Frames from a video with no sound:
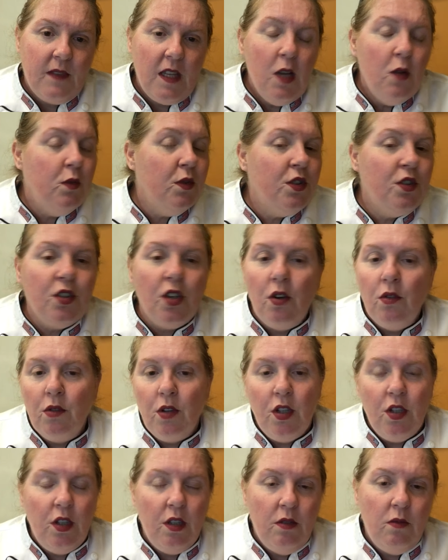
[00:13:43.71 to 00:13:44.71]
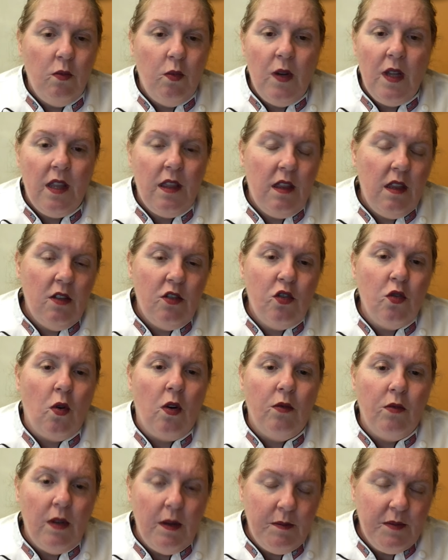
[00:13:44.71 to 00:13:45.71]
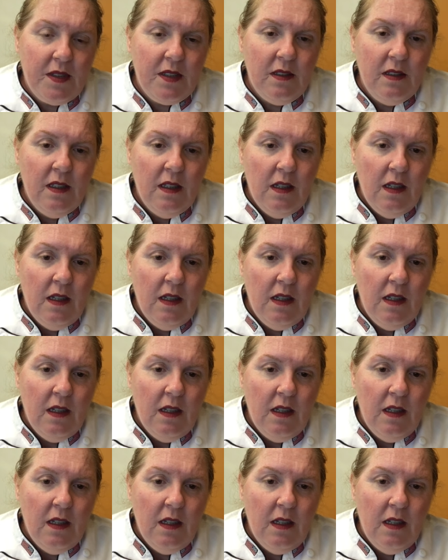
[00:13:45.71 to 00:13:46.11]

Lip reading: It was so good with short ribs.